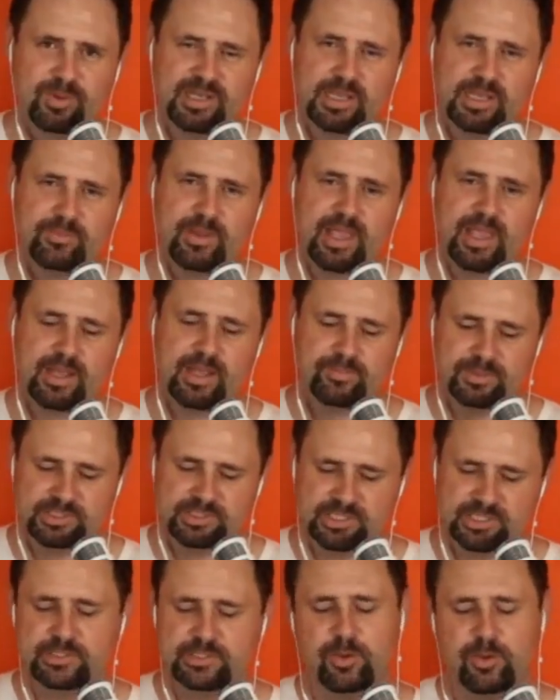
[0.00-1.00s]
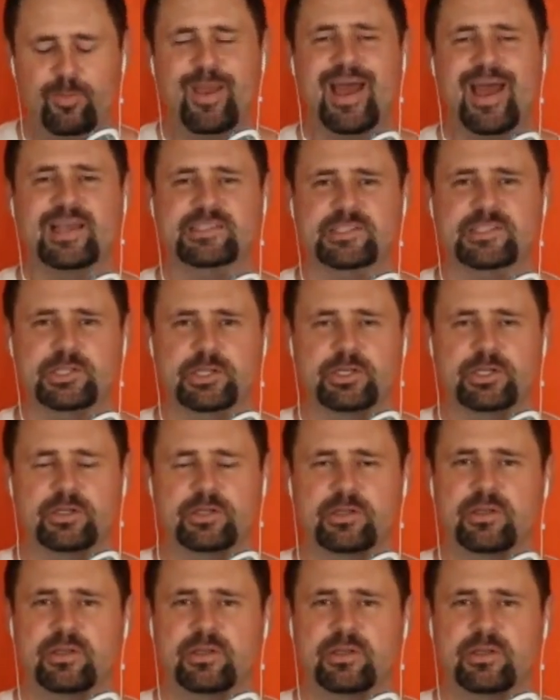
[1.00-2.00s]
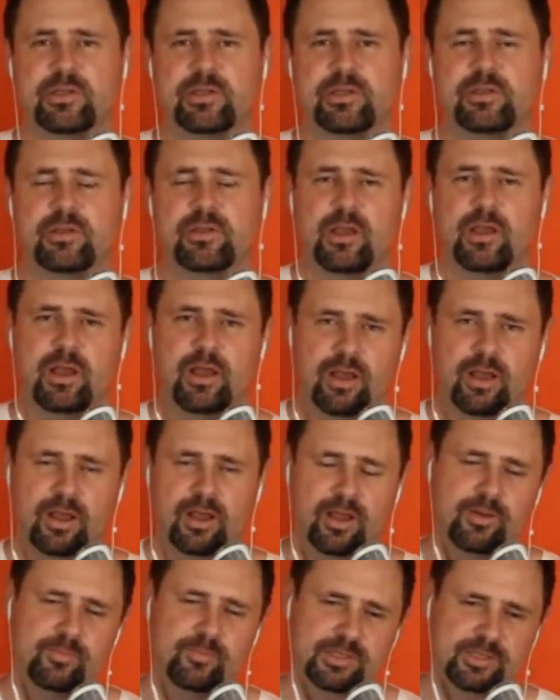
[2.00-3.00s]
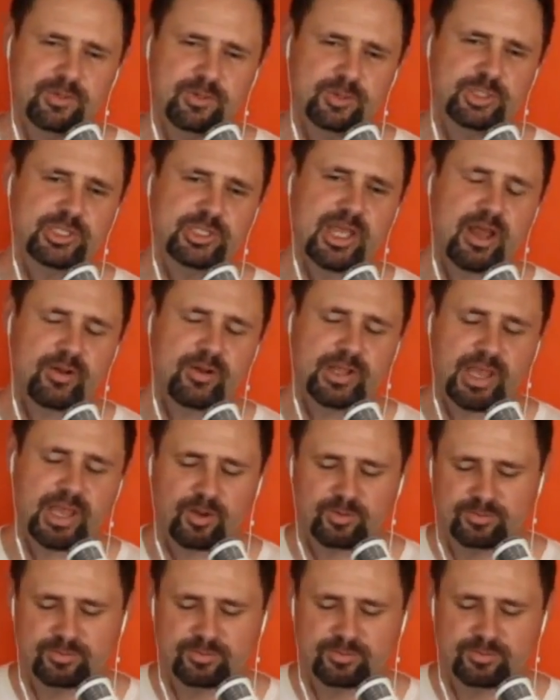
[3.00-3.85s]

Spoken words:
man. Magento Master, huge shout out.